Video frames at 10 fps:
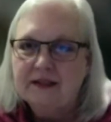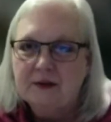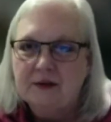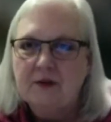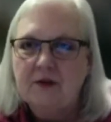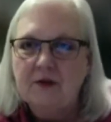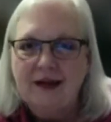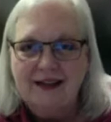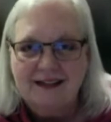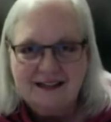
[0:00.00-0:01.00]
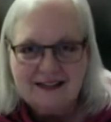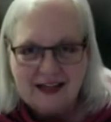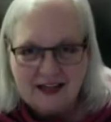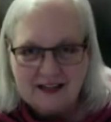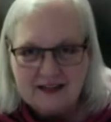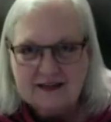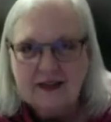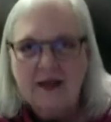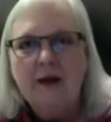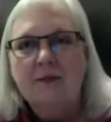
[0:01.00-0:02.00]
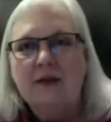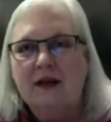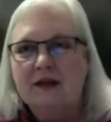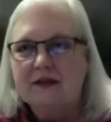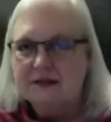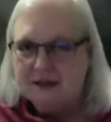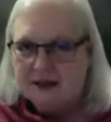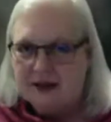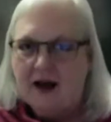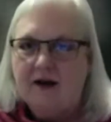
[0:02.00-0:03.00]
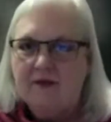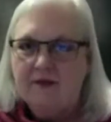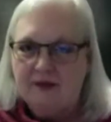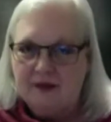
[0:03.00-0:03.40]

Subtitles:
here in the United States because of